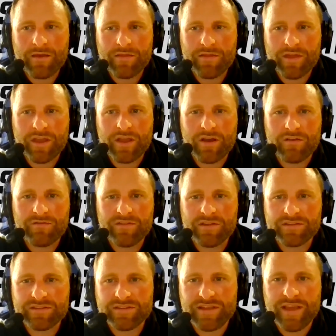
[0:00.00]
think of the
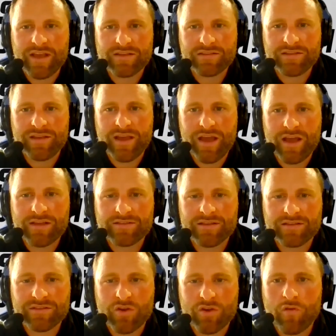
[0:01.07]
CSCS
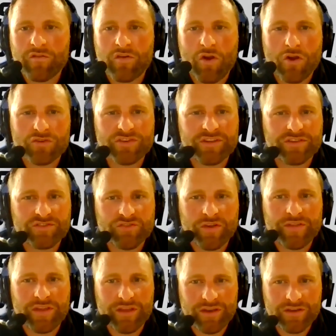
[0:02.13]
as an overarching
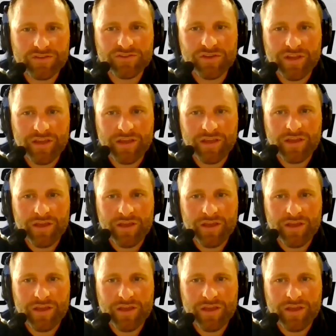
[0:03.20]
strength and conditioning